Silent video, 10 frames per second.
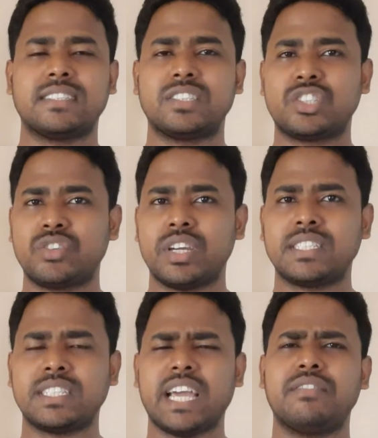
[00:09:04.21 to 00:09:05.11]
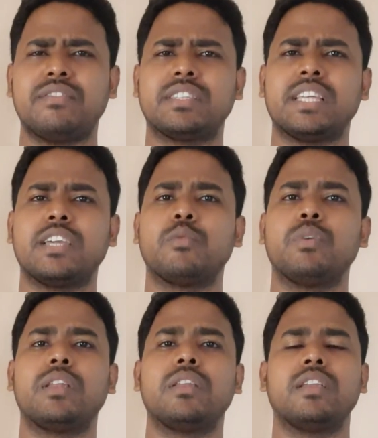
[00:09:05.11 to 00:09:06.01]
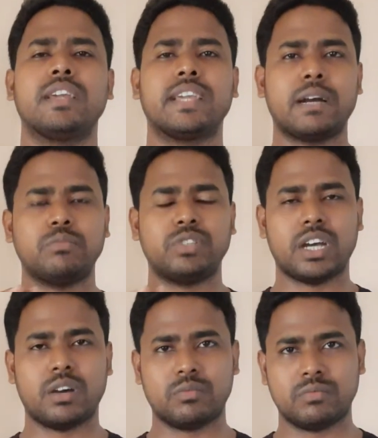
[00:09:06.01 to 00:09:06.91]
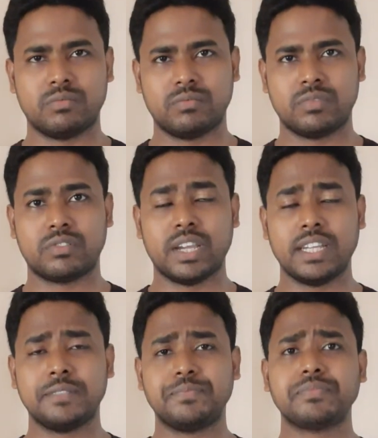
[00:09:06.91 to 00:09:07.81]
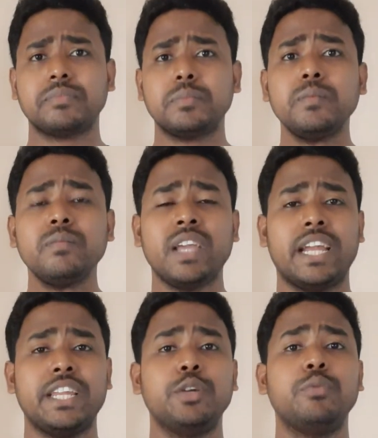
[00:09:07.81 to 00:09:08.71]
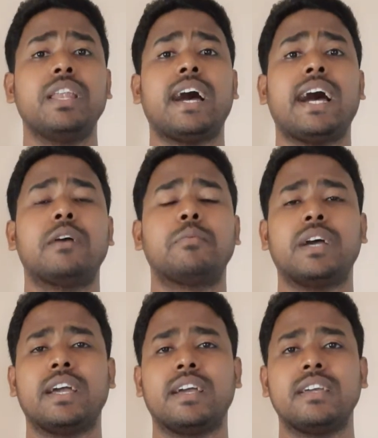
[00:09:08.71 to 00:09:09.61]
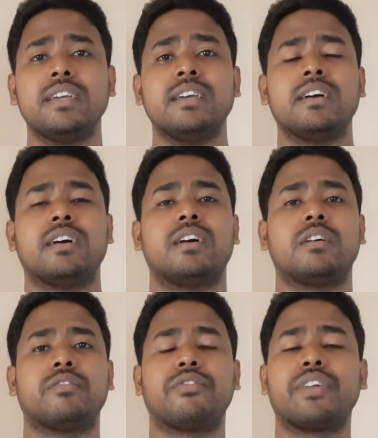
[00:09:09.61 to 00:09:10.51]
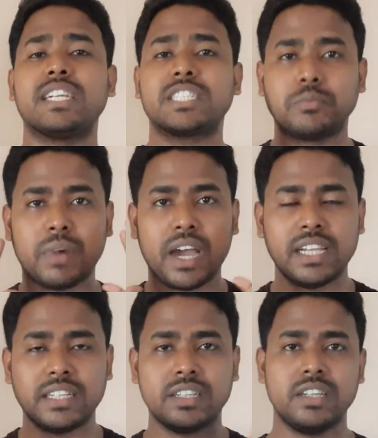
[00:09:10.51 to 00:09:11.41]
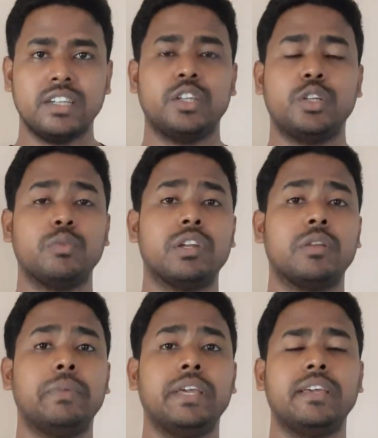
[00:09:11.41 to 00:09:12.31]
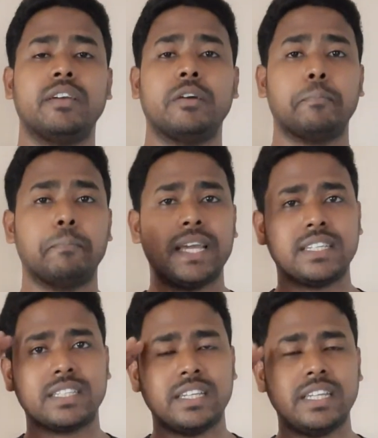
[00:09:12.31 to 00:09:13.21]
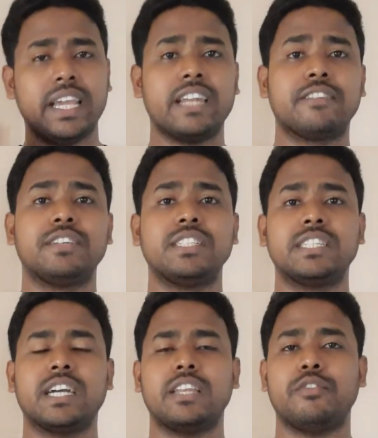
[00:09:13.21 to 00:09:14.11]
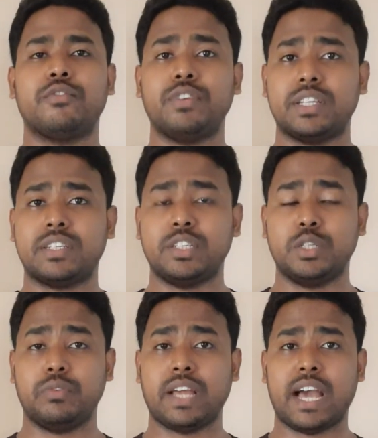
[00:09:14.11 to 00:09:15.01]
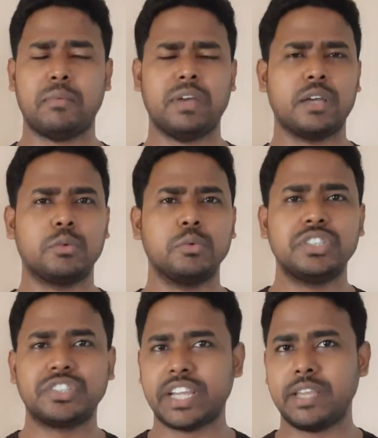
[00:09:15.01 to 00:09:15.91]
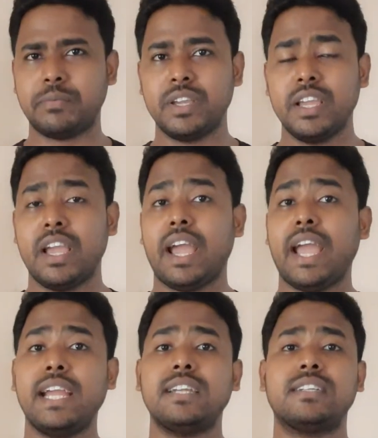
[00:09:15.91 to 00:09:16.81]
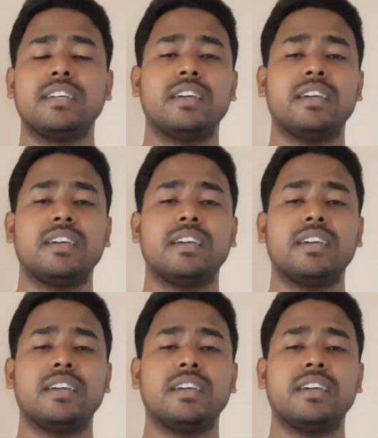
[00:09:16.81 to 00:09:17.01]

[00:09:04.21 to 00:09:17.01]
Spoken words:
stress, everything will come down, right? And you will have a fresh mind, you will be mentally and physically fit, you will have a good shape, and